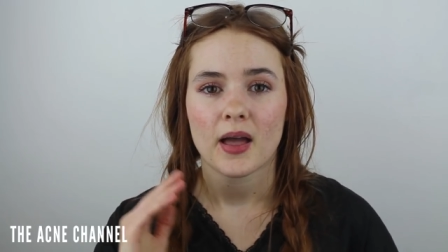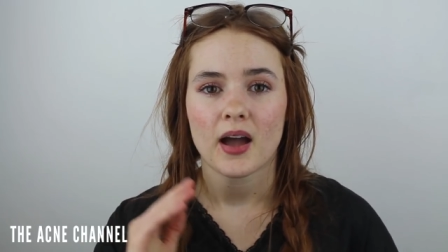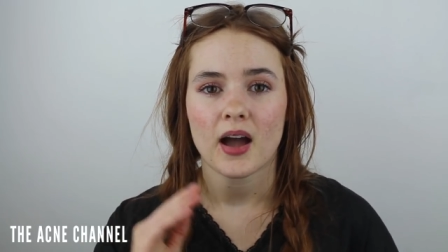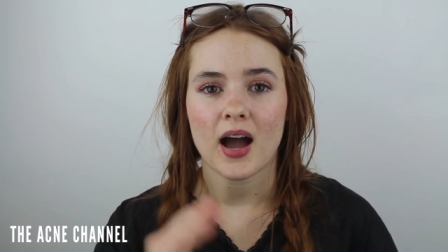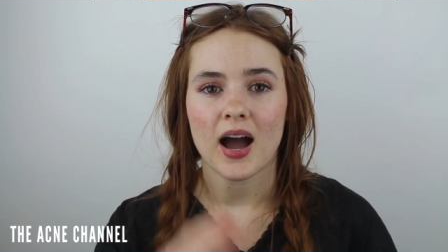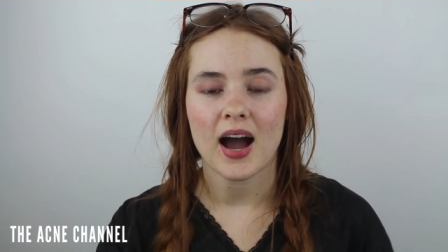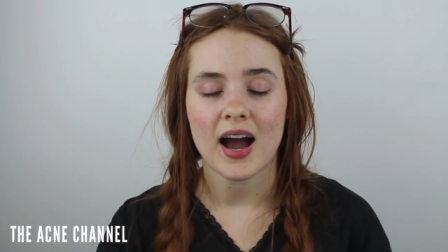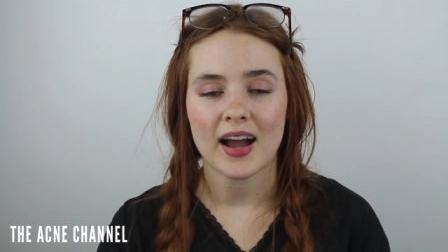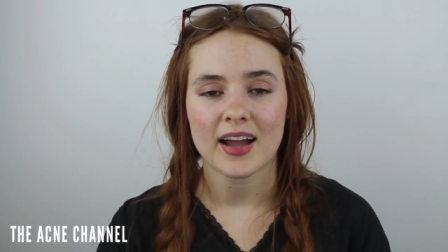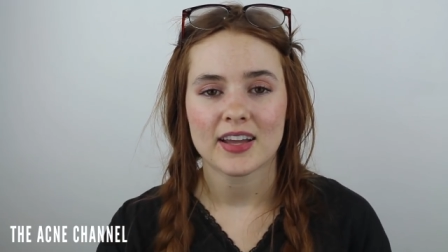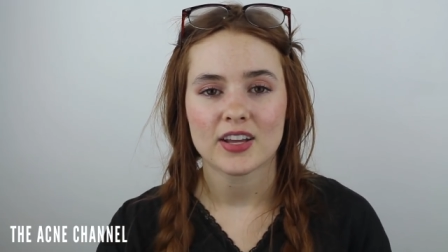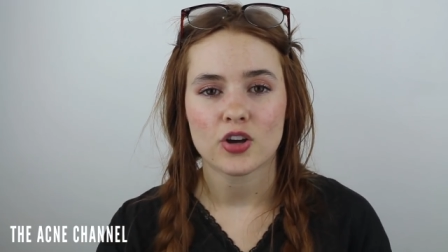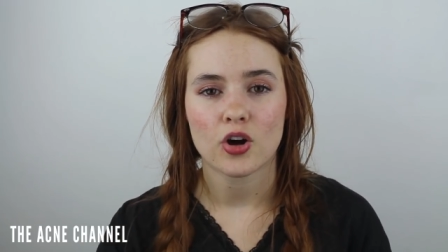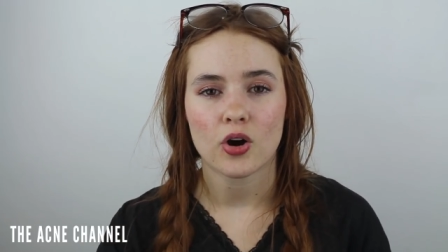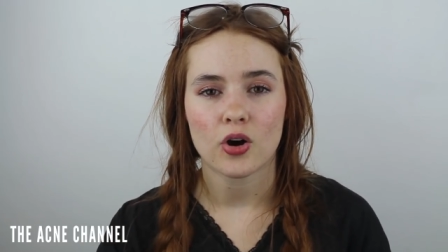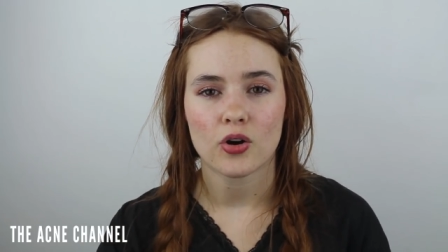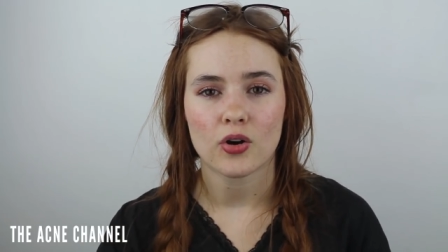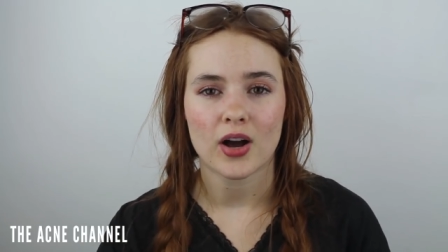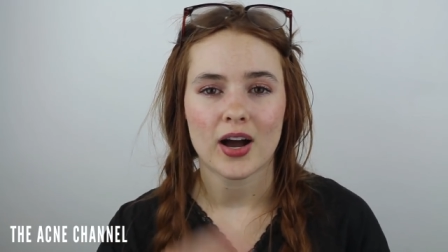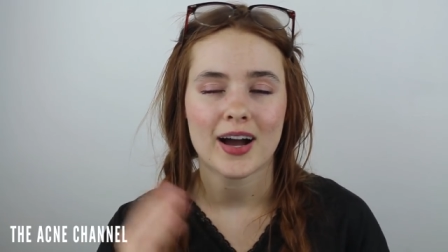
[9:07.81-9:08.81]

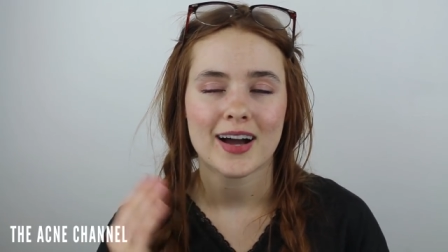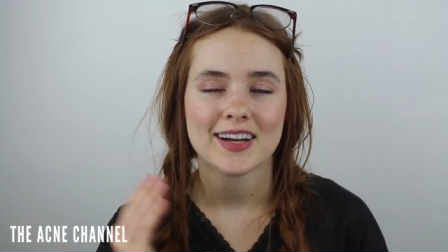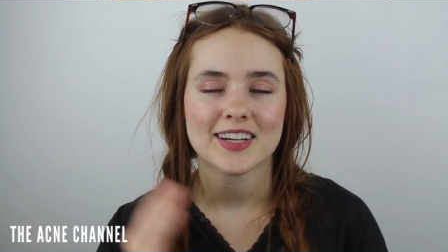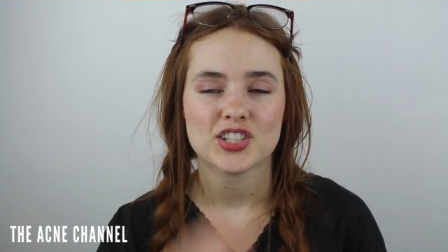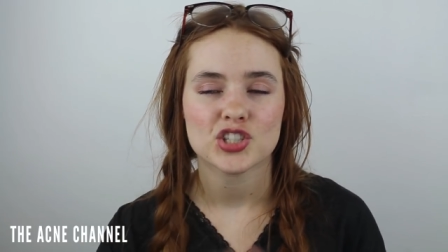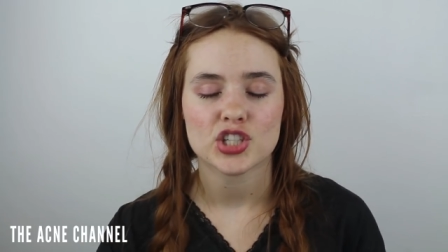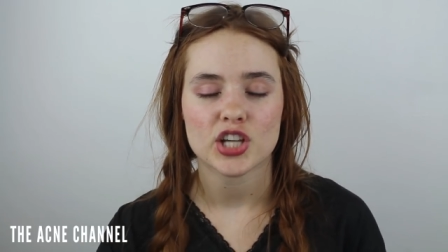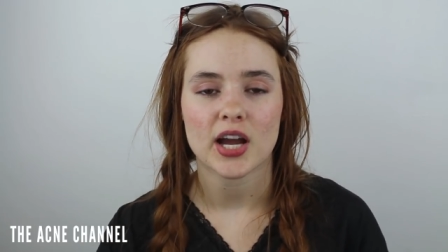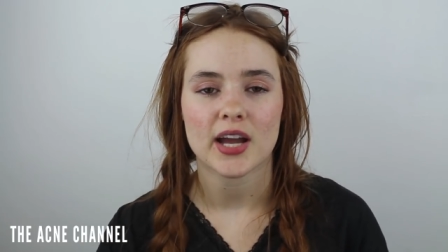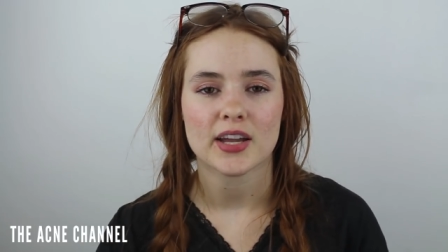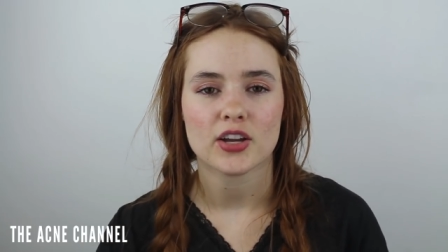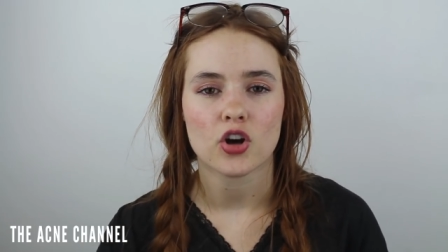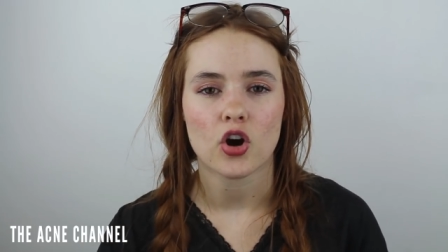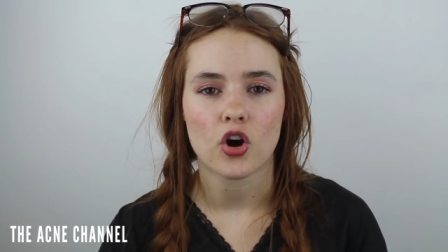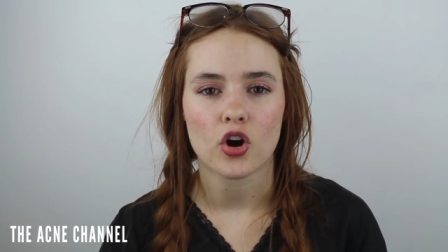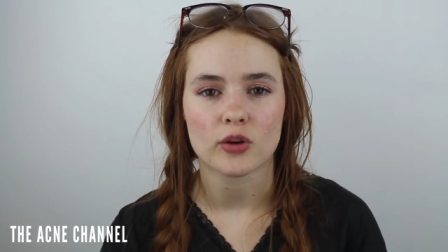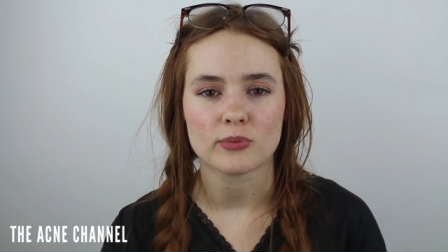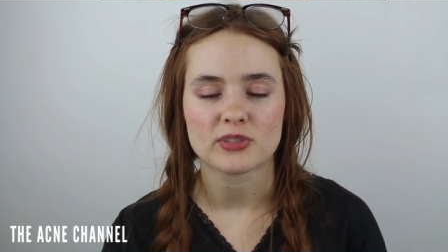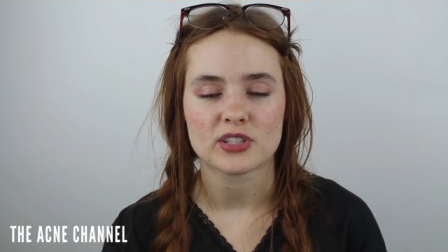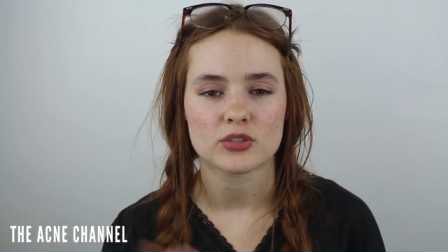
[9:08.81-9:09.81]
high GI
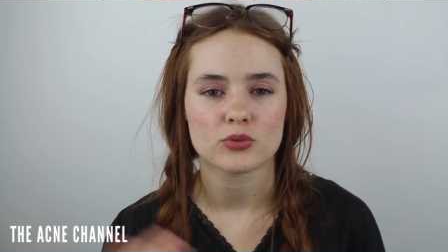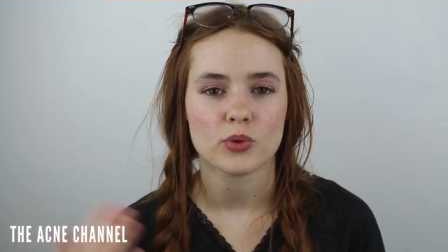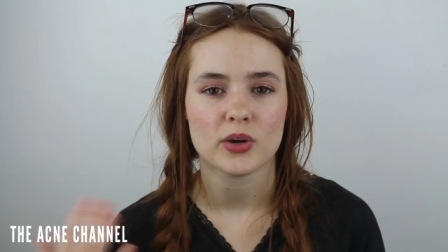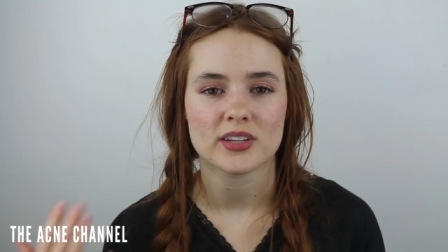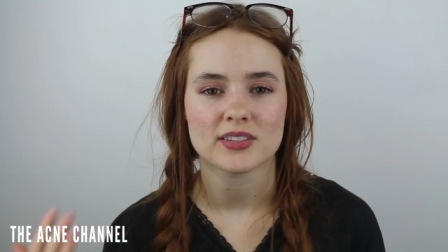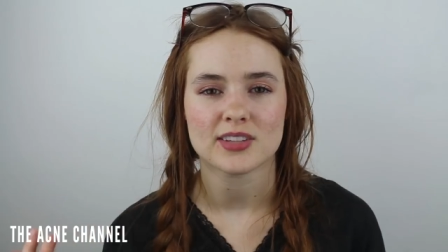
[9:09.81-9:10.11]
carbs is what